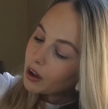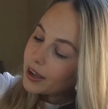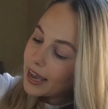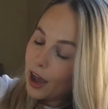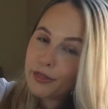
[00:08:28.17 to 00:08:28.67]

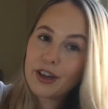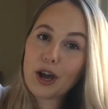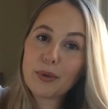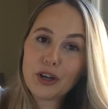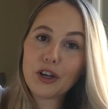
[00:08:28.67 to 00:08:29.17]
yeah, I think
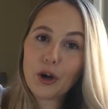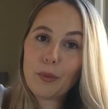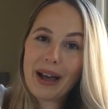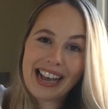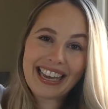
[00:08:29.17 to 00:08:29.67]
I'm going to
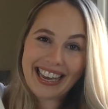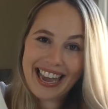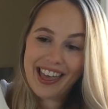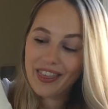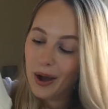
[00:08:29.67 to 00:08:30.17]
go back and
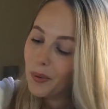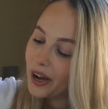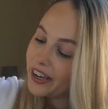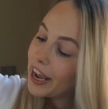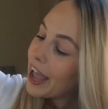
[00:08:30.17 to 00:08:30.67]
get that
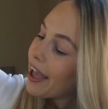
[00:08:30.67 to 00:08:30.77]
one.